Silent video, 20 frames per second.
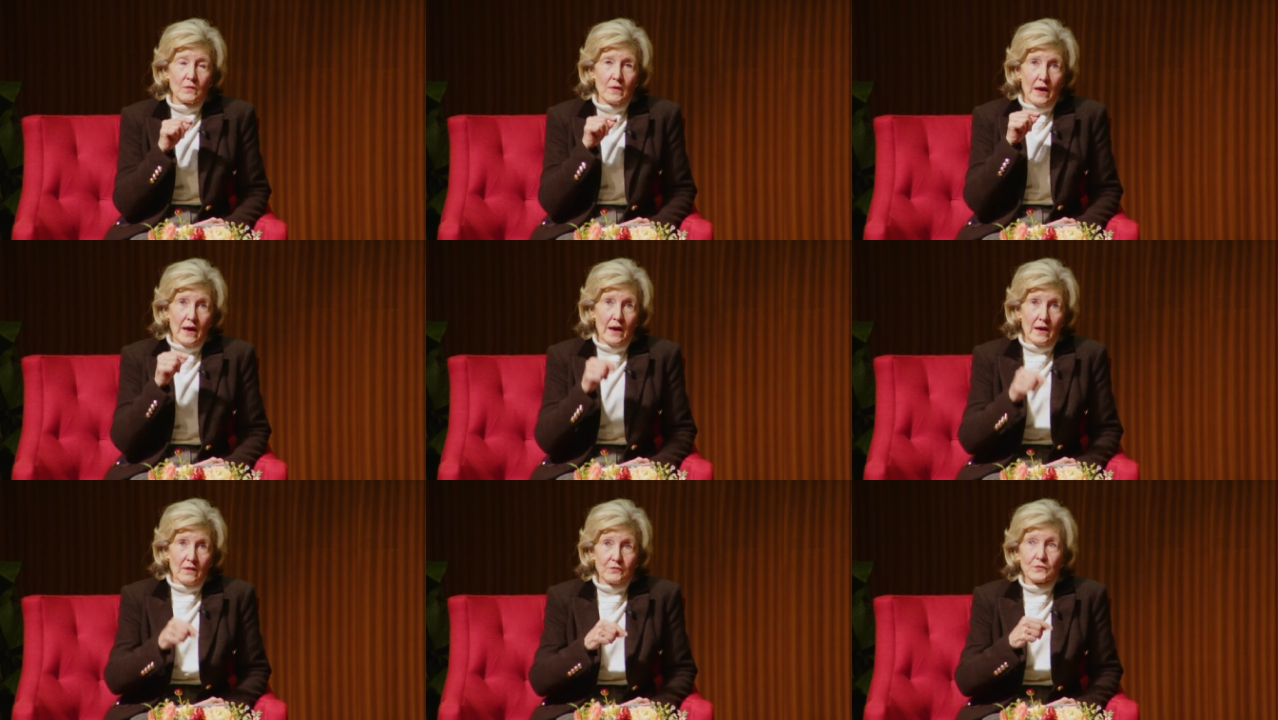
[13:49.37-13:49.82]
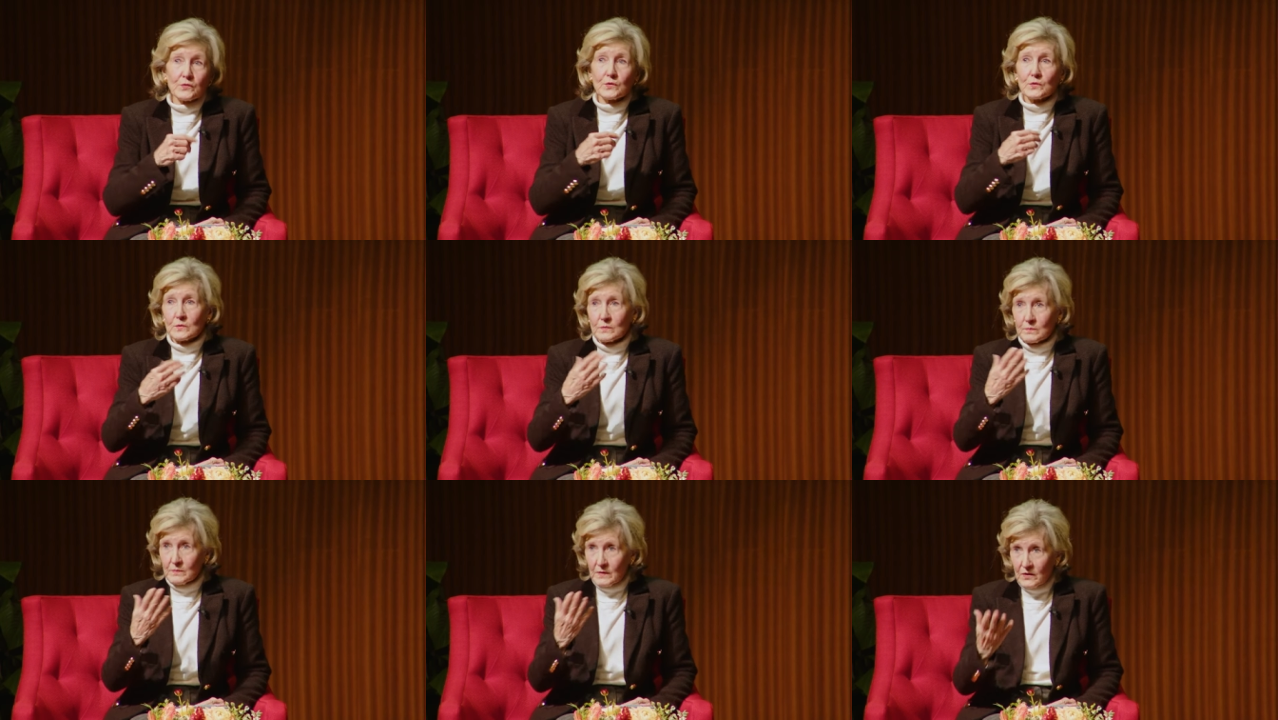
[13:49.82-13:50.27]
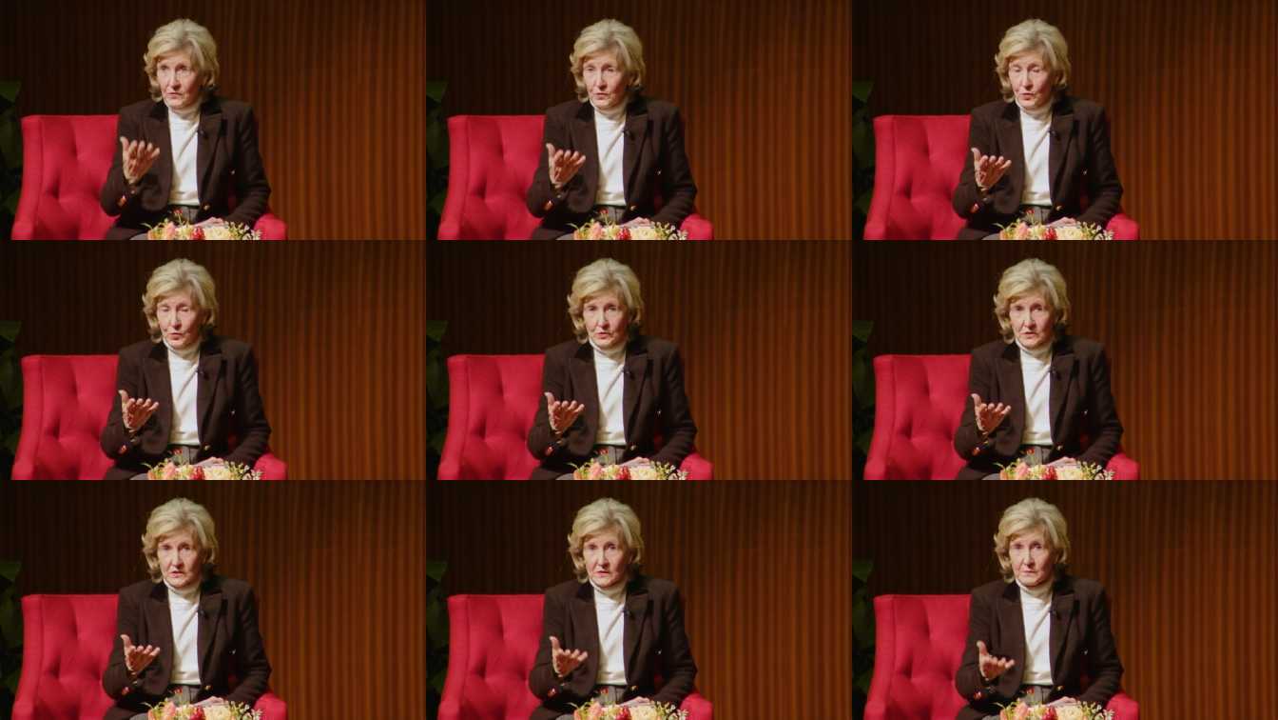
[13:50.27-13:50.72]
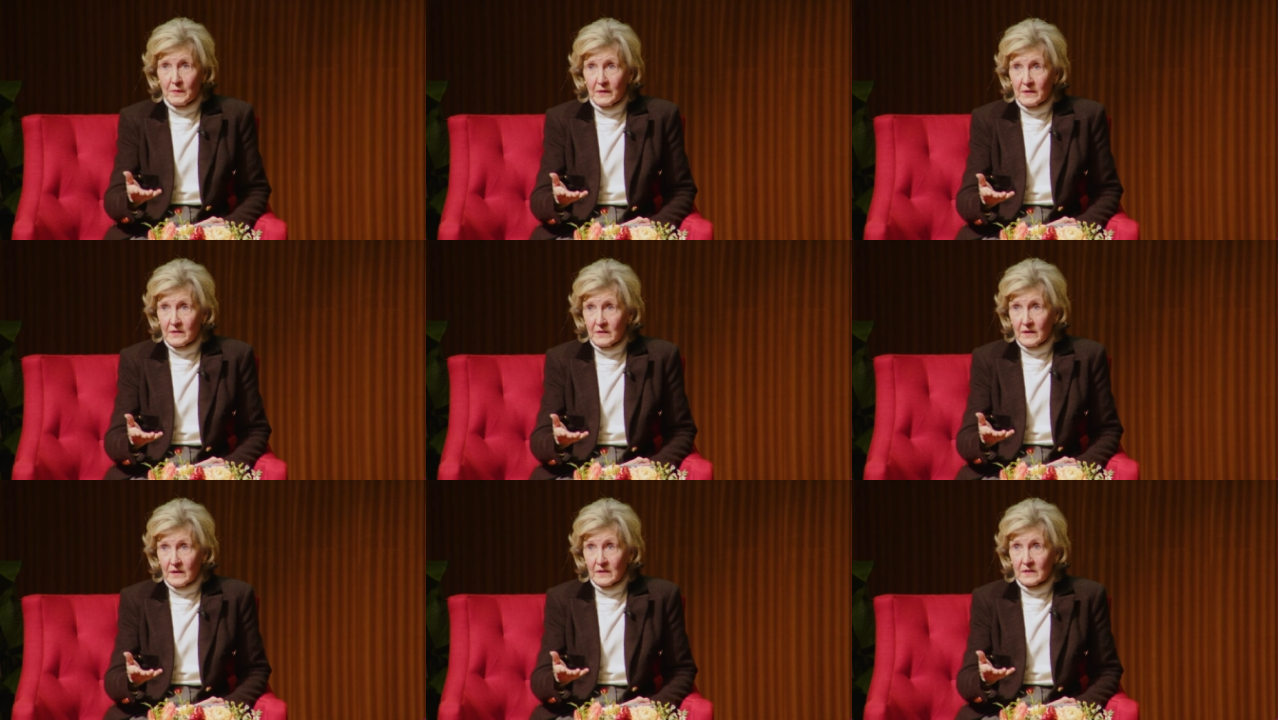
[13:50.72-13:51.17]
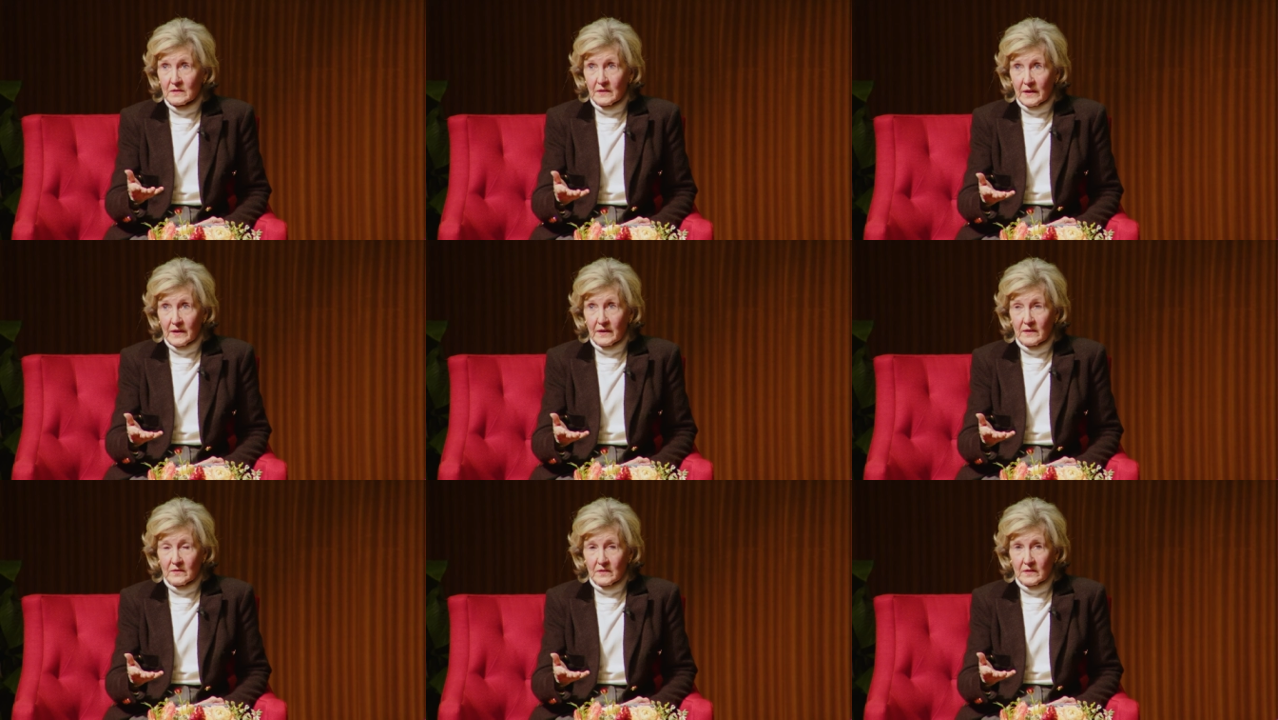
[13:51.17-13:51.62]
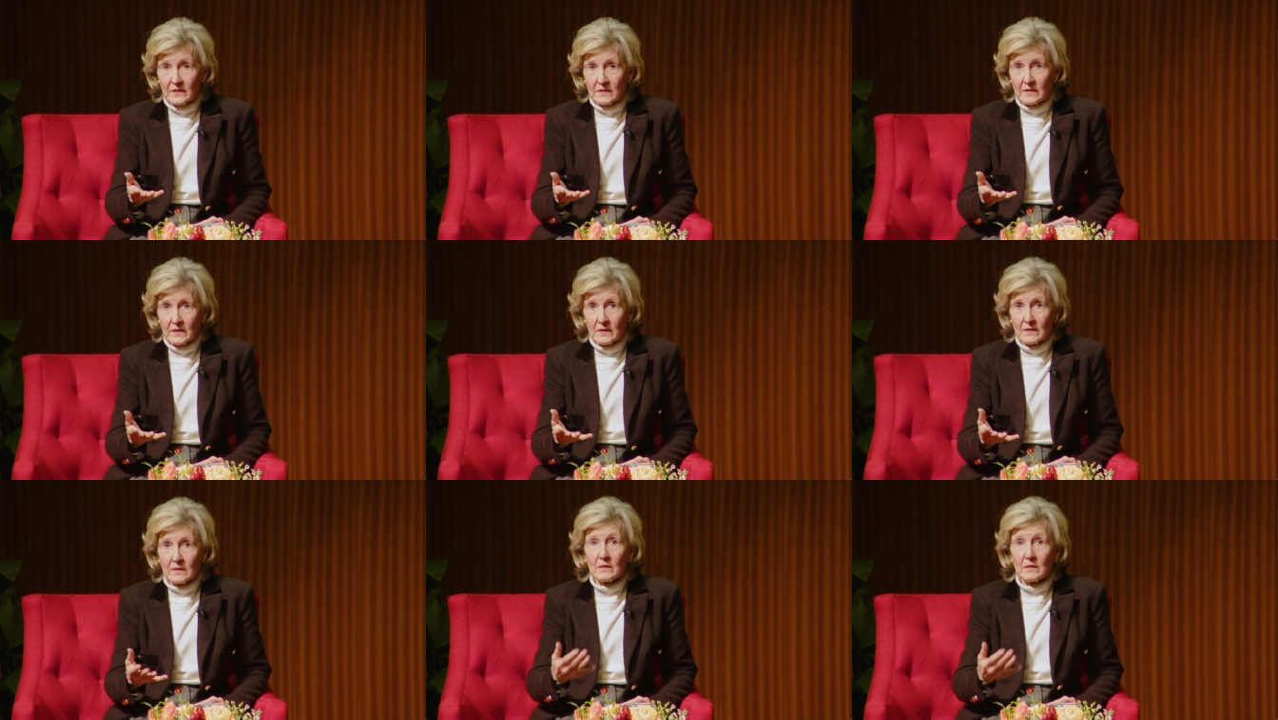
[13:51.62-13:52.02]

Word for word: after, of course, Sputnik landed.